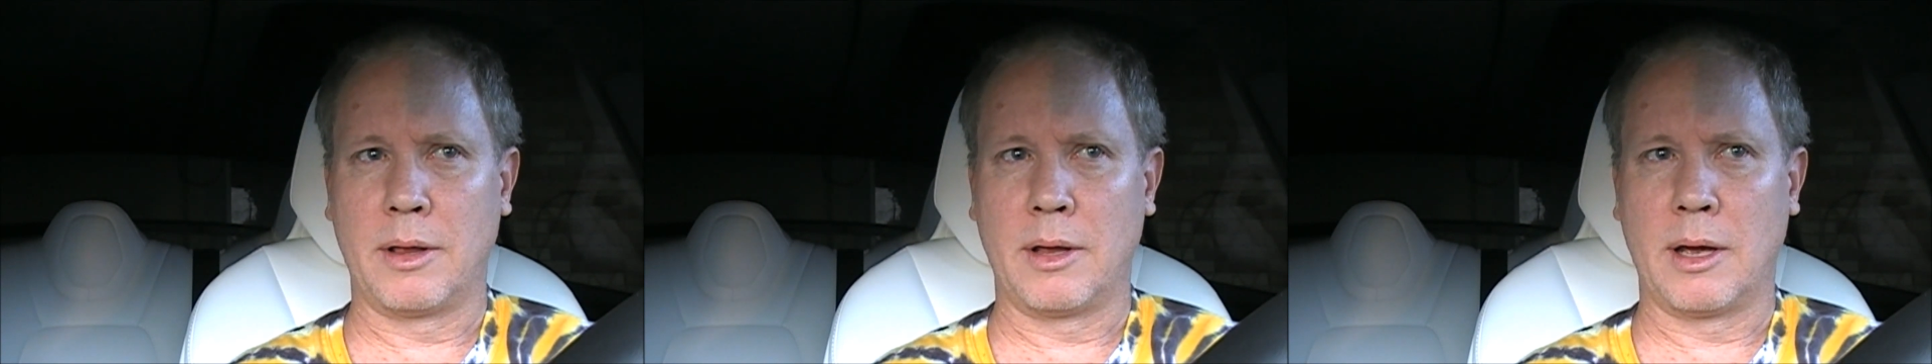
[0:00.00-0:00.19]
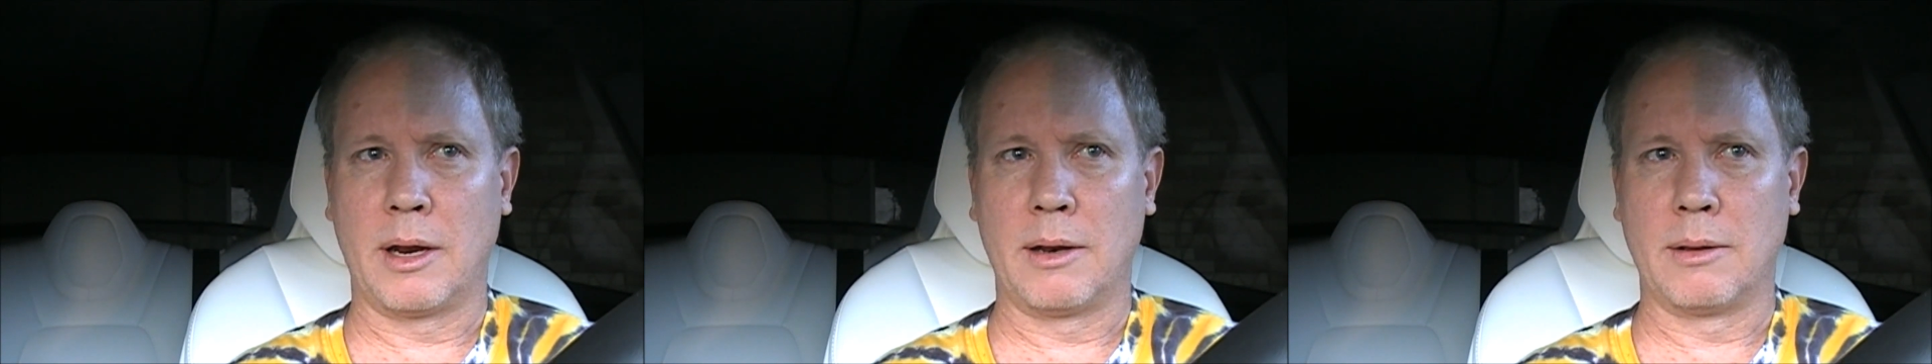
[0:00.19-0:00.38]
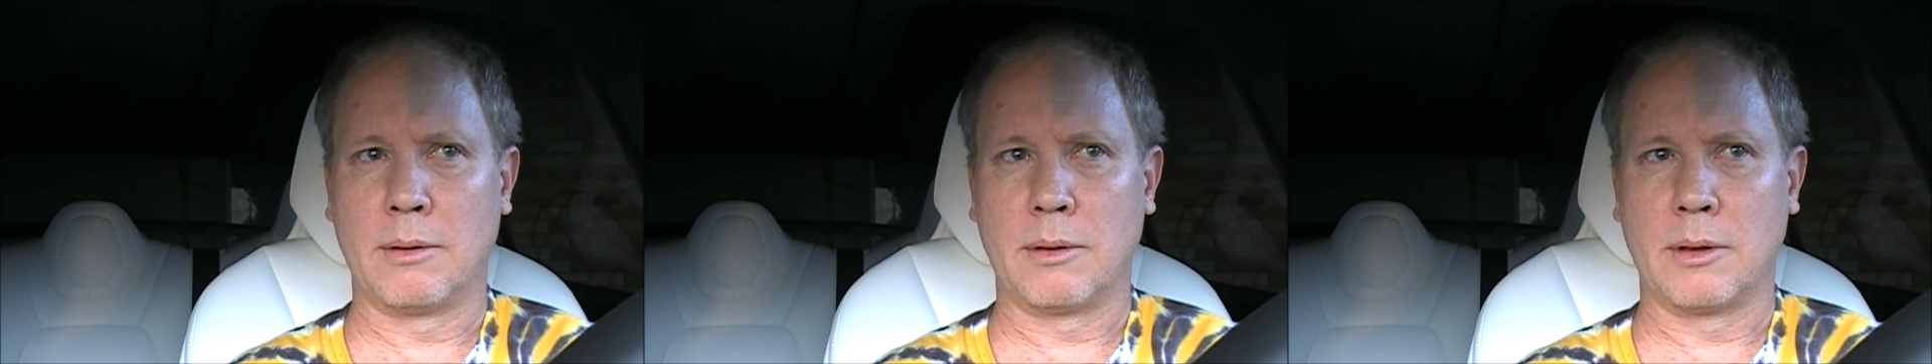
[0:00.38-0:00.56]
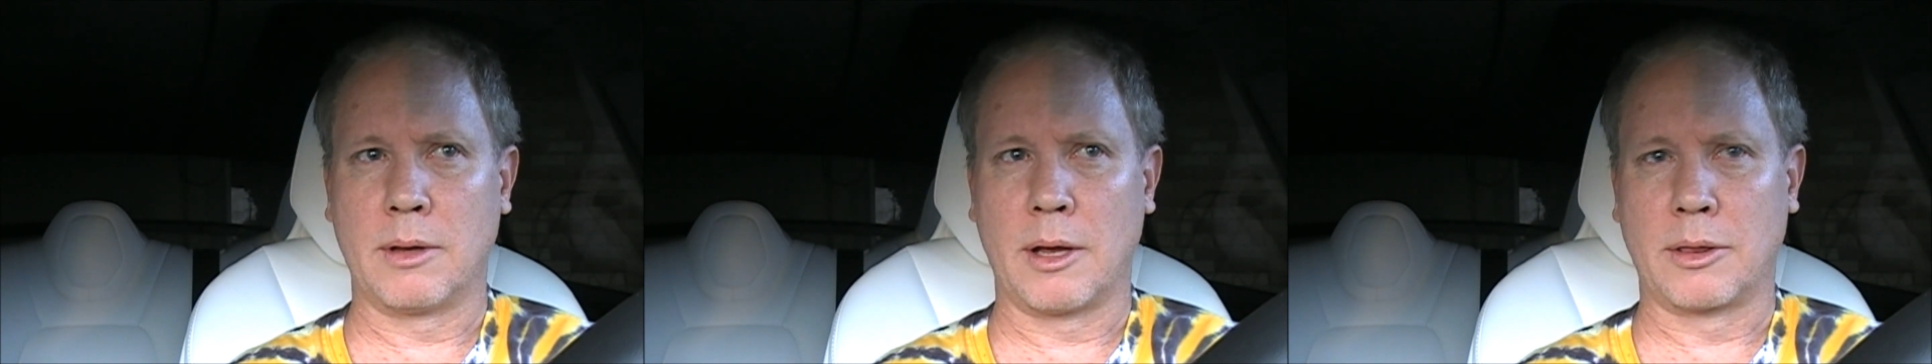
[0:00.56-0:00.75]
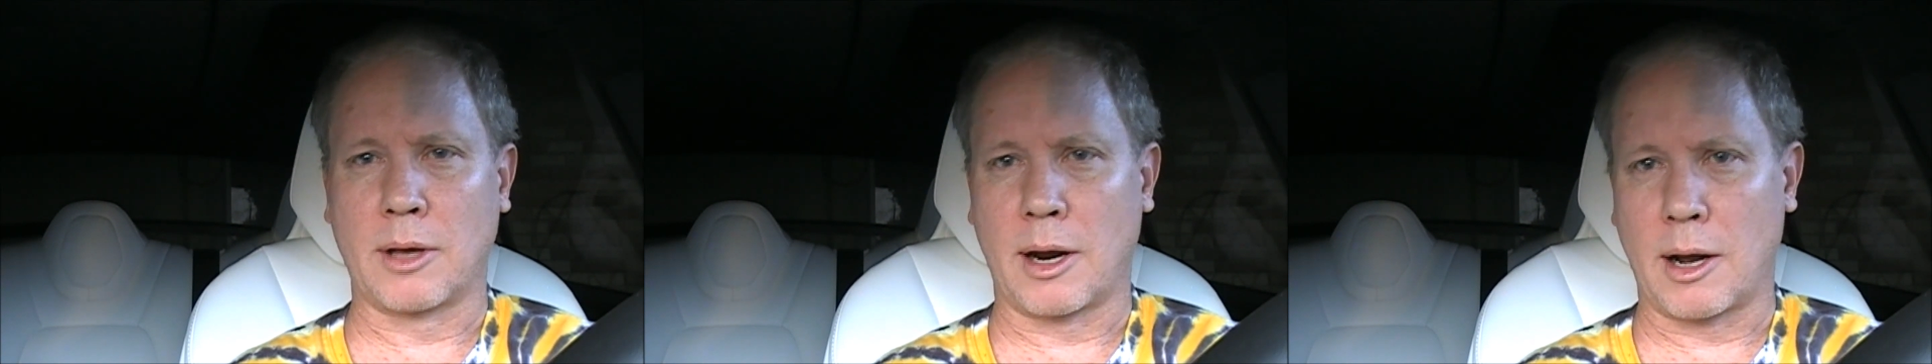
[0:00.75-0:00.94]
and
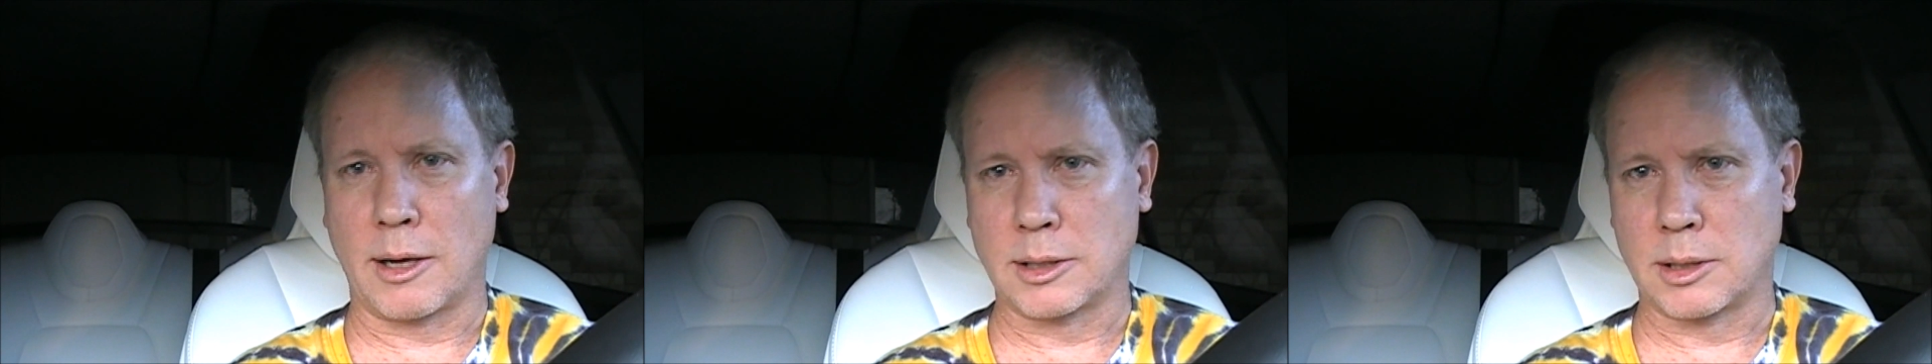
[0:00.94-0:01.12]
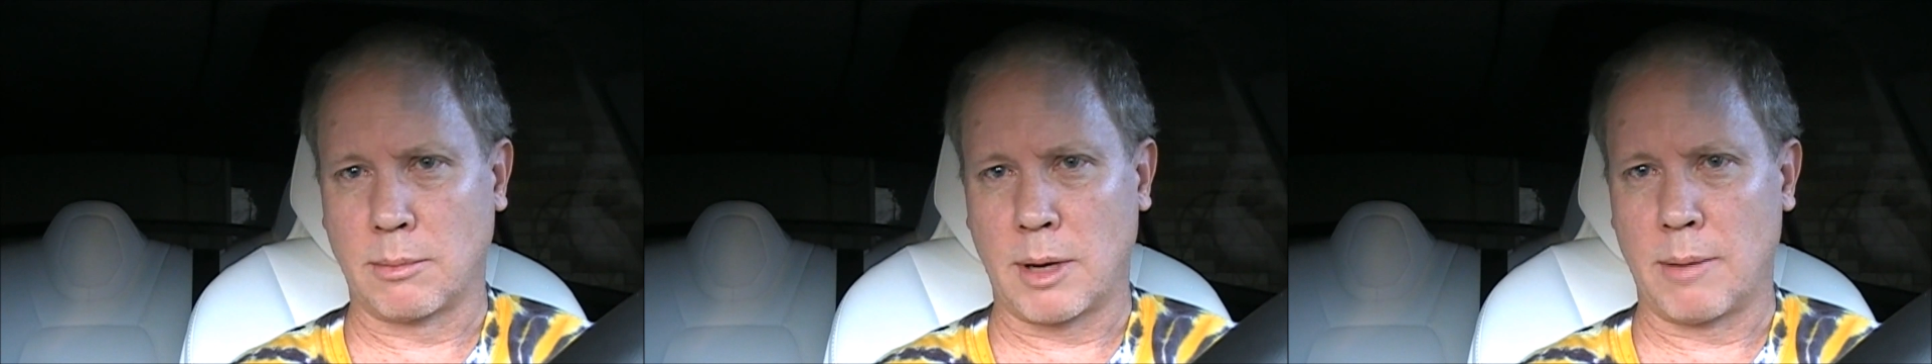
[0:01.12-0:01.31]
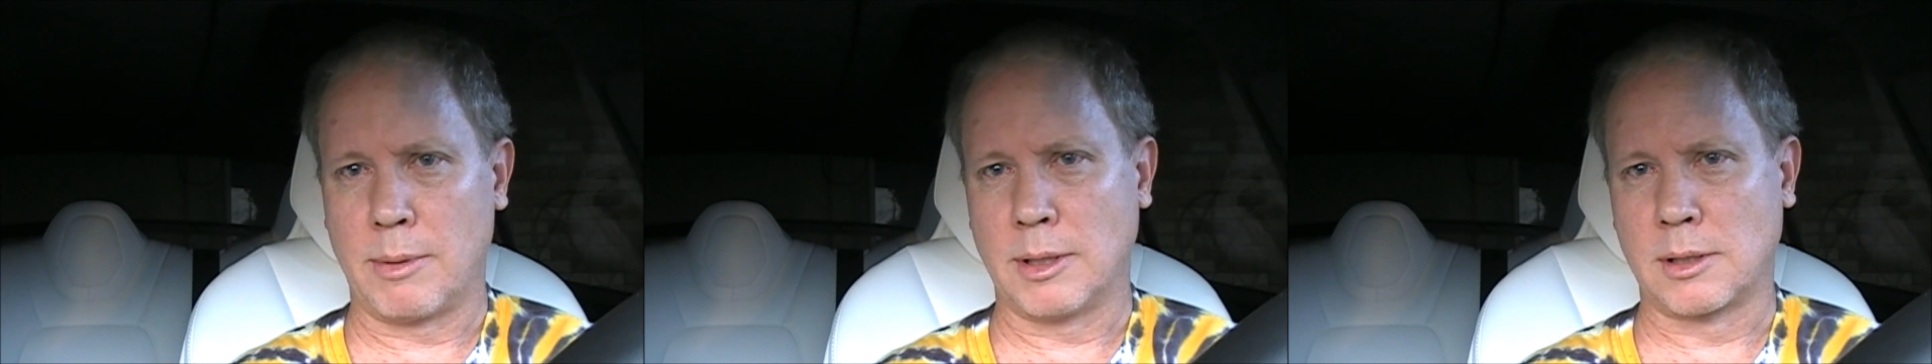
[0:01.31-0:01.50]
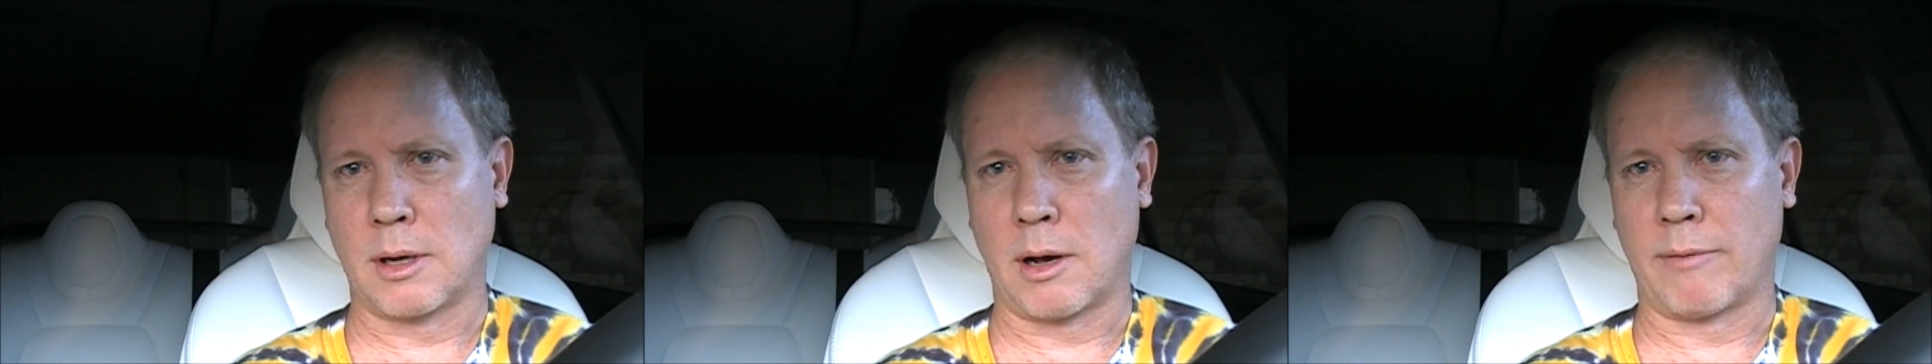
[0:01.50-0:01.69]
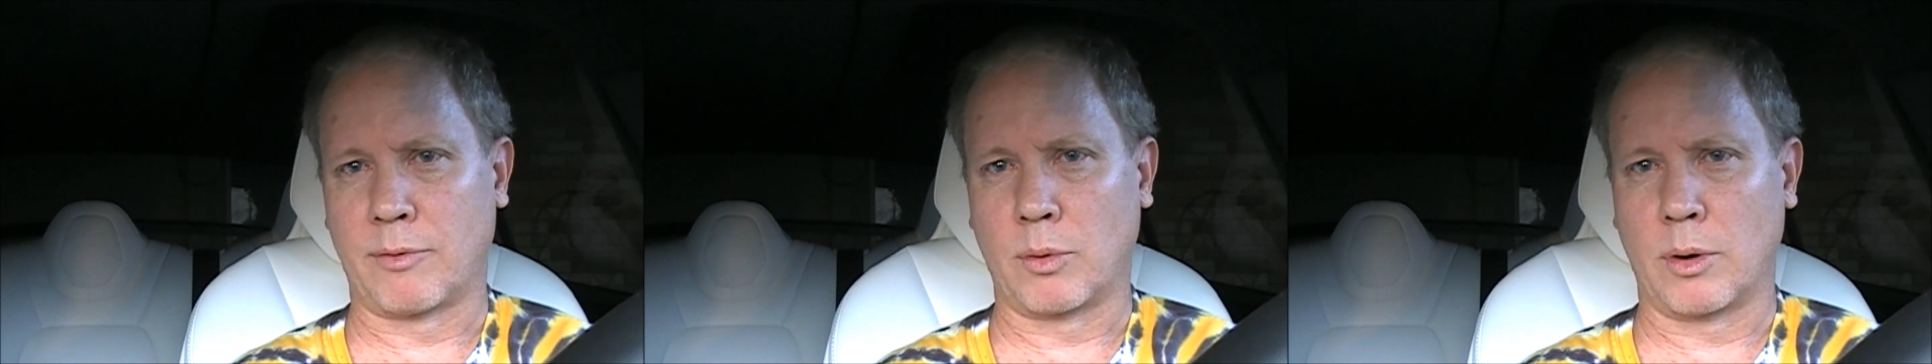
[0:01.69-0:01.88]
they thought also might be
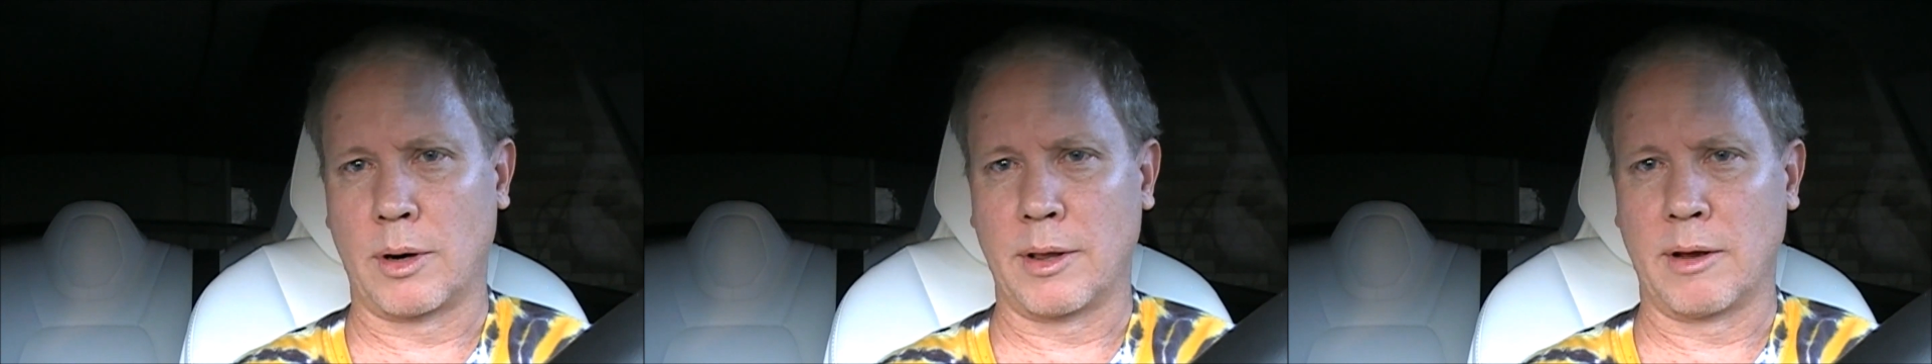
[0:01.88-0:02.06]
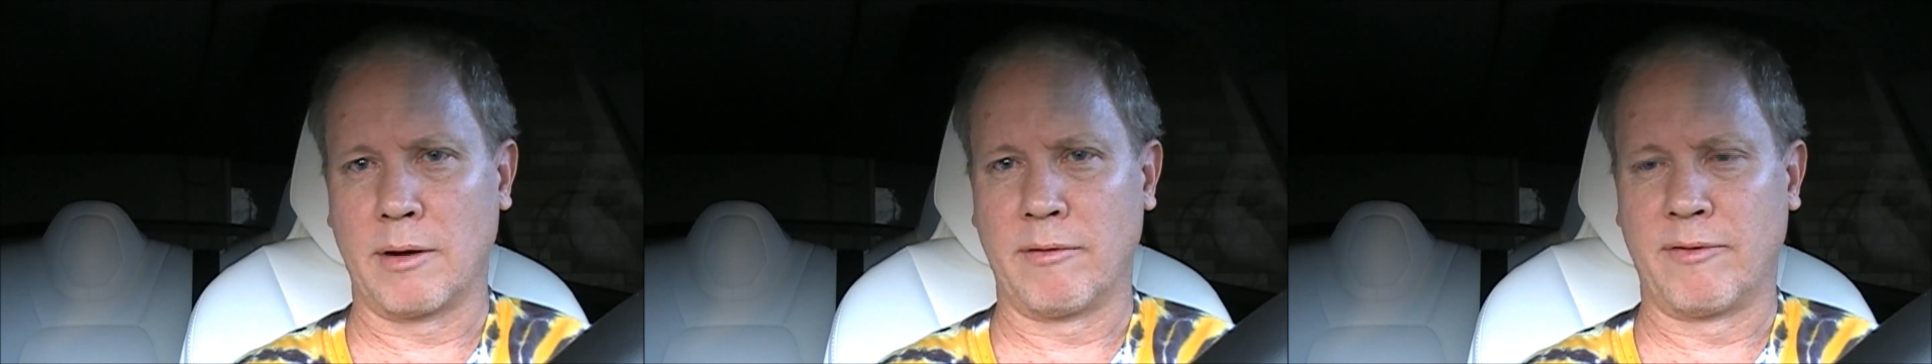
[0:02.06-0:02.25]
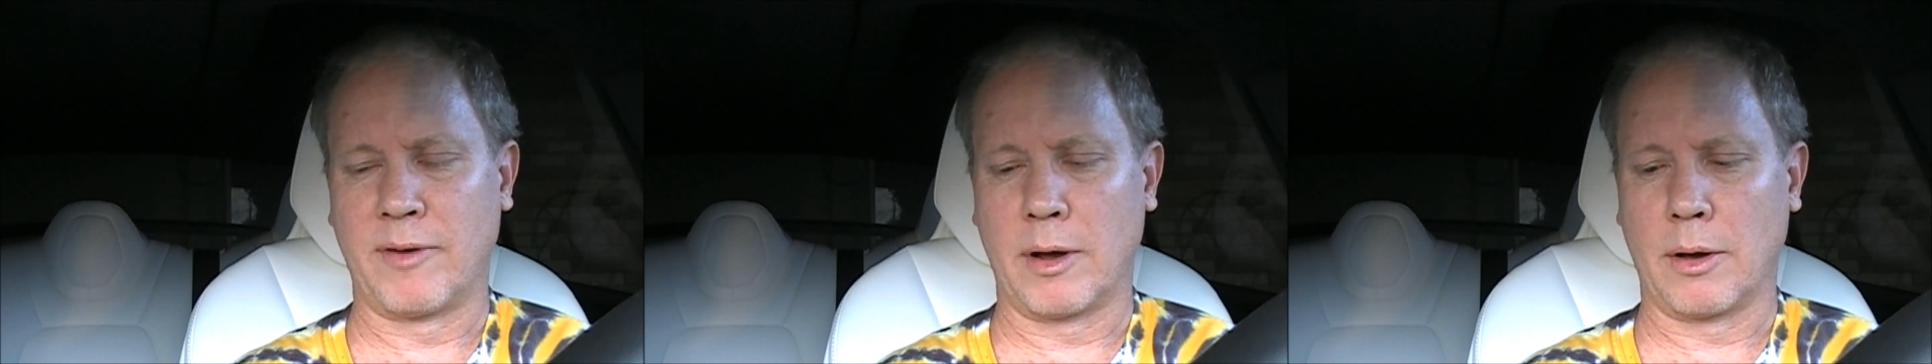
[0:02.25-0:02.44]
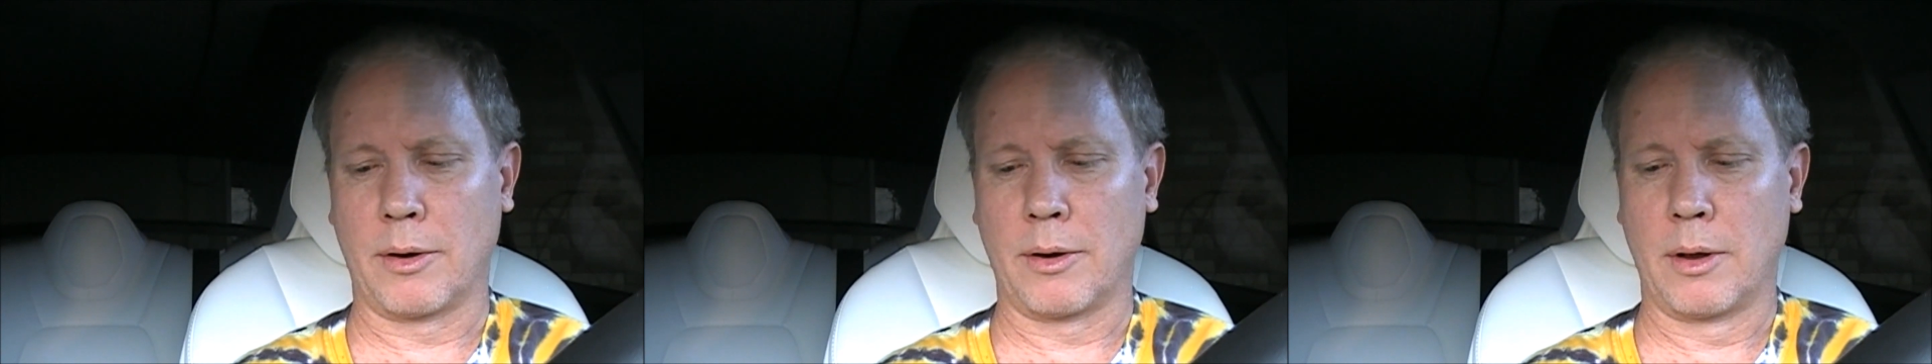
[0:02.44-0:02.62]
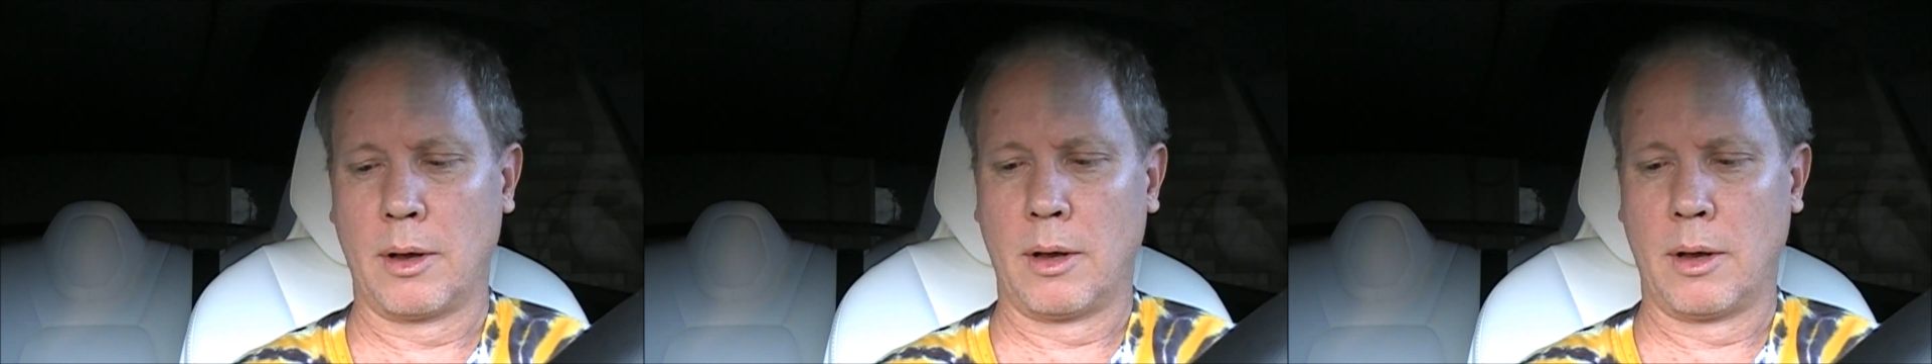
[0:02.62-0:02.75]
software that had failed.